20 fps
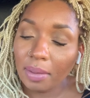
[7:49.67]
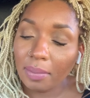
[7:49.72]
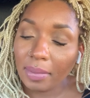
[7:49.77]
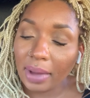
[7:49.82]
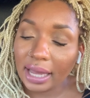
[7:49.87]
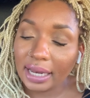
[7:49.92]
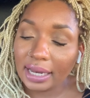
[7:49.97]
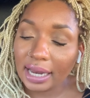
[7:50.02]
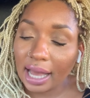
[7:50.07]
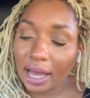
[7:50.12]

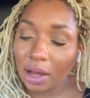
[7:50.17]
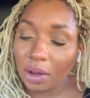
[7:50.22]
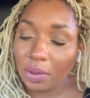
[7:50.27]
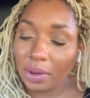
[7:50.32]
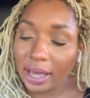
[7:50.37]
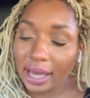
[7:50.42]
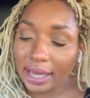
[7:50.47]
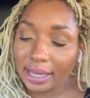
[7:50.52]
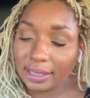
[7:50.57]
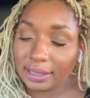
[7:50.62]
My
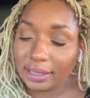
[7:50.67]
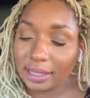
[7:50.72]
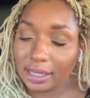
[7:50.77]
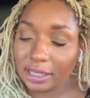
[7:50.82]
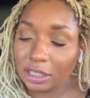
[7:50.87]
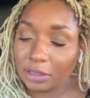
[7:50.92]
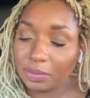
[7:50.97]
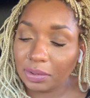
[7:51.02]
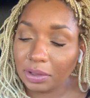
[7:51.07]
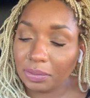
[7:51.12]
now
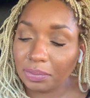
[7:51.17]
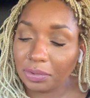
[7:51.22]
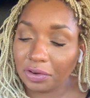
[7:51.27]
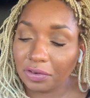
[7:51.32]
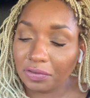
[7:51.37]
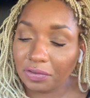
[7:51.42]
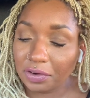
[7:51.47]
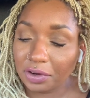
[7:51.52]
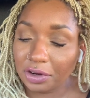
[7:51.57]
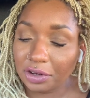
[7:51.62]
ex-husband
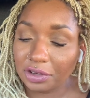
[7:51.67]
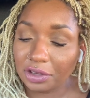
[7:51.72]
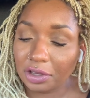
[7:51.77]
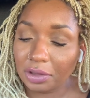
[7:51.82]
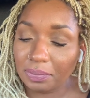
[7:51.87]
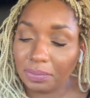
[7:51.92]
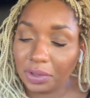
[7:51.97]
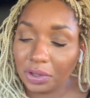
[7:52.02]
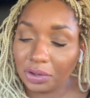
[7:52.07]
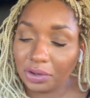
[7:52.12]
preferred
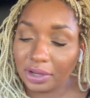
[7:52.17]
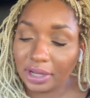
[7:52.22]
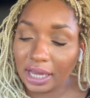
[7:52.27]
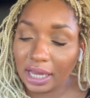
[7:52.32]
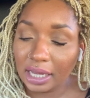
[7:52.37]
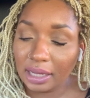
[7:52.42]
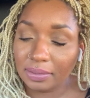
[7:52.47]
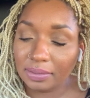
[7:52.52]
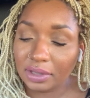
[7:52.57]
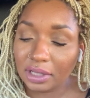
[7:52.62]
computer
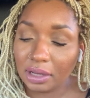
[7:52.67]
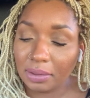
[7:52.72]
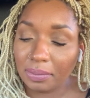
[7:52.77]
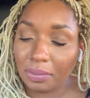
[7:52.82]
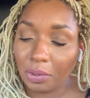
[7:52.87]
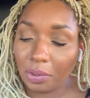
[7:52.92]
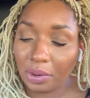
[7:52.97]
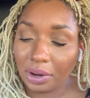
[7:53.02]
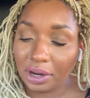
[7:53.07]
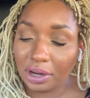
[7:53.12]
games
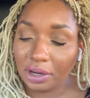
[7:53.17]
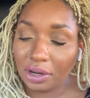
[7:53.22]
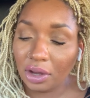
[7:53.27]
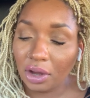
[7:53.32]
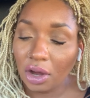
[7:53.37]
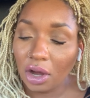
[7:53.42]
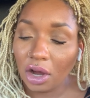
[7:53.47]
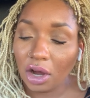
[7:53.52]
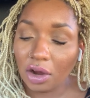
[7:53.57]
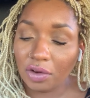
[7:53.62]
and porn
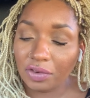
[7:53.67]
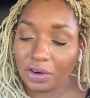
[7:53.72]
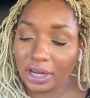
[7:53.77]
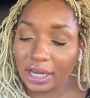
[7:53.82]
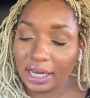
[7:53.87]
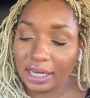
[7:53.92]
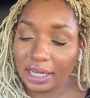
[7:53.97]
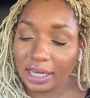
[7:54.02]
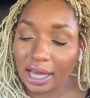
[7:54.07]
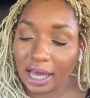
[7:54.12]
over
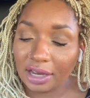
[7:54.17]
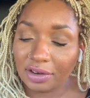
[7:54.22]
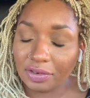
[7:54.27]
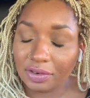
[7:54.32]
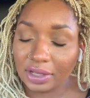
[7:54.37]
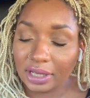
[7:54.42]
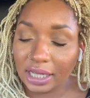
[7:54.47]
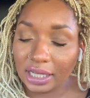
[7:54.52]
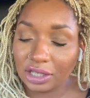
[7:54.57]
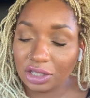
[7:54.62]
any kind of
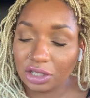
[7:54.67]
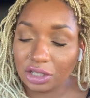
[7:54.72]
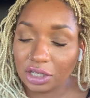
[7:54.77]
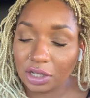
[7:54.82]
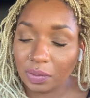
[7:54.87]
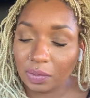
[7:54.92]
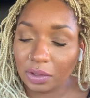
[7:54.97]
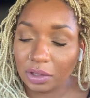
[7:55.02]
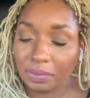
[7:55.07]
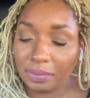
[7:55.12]

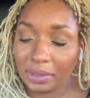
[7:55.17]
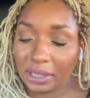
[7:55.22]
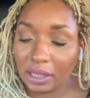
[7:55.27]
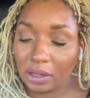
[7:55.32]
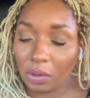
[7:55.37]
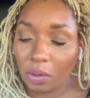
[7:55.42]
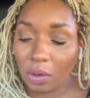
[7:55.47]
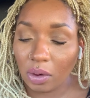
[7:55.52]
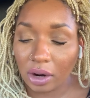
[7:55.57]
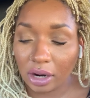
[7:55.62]
relationship with
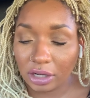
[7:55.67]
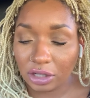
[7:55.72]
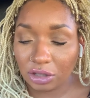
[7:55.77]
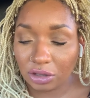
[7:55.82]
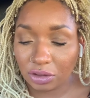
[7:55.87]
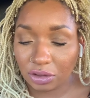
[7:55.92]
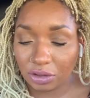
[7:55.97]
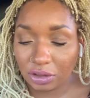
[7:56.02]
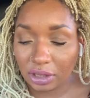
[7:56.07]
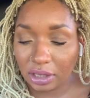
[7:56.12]
me or our
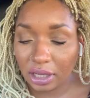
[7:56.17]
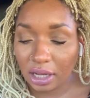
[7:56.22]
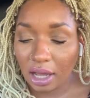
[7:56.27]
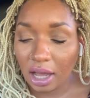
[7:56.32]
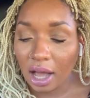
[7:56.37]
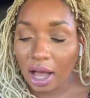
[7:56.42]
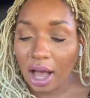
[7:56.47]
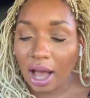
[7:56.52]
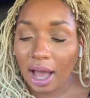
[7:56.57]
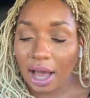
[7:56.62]
children.
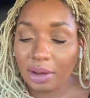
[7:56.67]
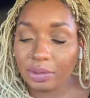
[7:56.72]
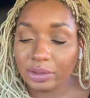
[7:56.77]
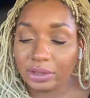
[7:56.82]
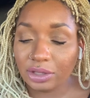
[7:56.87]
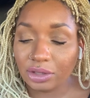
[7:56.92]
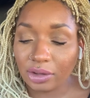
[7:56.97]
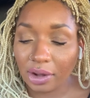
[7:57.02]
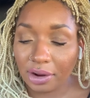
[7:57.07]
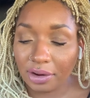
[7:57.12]
I
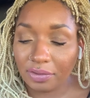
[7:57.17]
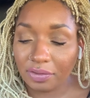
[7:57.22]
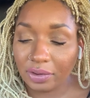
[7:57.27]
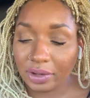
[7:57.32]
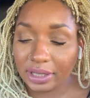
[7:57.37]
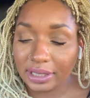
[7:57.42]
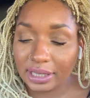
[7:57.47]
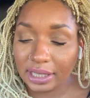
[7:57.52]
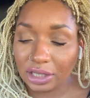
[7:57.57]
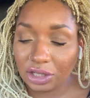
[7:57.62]
was starved
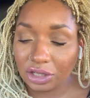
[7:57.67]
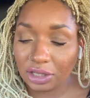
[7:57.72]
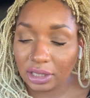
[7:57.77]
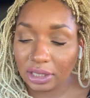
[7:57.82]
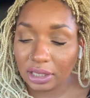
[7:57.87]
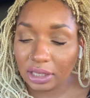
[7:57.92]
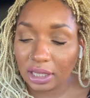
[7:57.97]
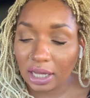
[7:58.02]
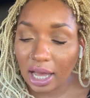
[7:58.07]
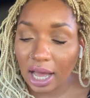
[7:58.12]
for
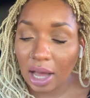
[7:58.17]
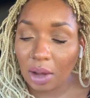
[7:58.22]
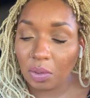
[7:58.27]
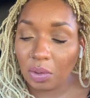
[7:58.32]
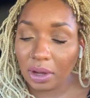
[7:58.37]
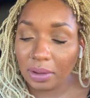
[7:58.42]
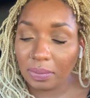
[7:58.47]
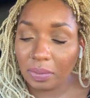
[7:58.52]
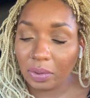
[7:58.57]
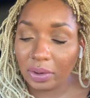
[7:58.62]
attention. At
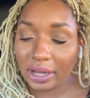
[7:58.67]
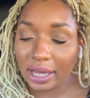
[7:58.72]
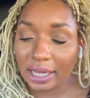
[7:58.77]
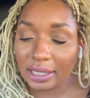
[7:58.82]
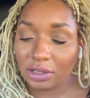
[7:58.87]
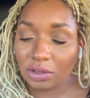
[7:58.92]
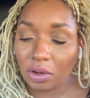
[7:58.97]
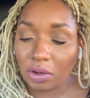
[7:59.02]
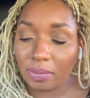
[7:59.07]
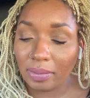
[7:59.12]
one point,
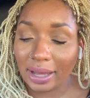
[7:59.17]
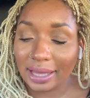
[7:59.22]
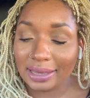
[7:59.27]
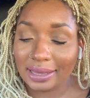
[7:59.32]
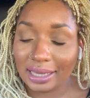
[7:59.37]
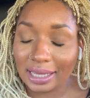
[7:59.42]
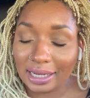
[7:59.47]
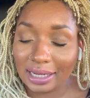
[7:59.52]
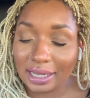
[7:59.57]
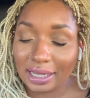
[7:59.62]
I told my
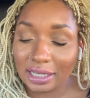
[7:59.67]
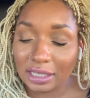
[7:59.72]
then